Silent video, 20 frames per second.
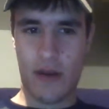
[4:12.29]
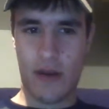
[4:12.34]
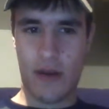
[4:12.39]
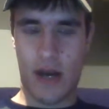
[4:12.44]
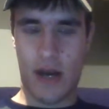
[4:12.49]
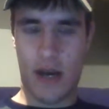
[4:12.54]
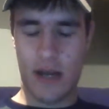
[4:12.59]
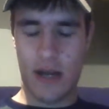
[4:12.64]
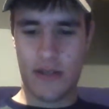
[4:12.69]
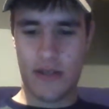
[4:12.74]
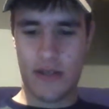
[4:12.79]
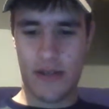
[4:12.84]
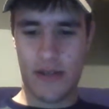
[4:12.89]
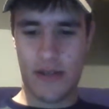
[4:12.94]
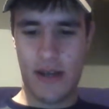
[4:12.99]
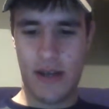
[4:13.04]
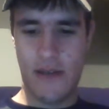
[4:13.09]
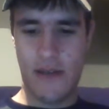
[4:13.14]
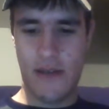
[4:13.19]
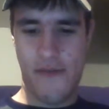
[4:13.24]

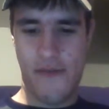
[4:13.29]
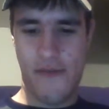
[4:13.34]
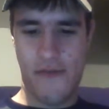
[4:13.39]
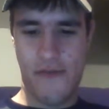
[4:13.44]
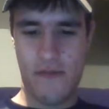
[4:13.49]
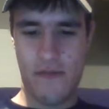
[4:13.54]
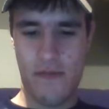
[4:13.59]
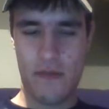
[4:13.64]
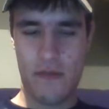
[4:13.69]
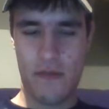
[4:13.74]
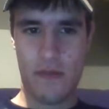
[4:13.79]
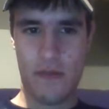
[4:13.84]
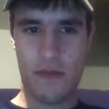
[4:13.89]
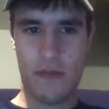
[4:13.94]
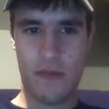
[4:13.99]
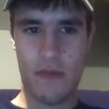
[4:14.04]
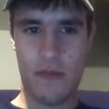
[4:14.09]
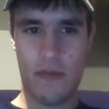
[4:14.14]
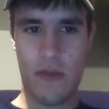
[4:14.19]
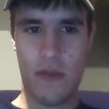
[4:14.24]
honestly, if
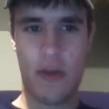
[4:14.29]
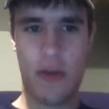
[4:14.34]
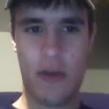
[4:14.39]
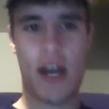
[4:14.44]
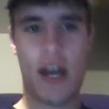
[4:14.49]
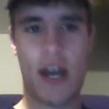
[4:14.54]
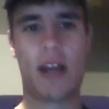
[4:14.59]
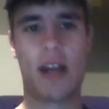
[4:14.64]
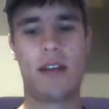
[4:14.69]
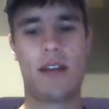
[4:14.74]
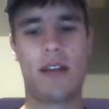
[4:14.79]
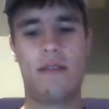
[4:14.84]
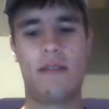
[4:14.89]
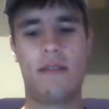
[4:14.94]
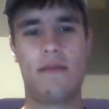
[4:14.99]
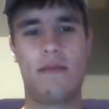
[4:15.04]
you can't get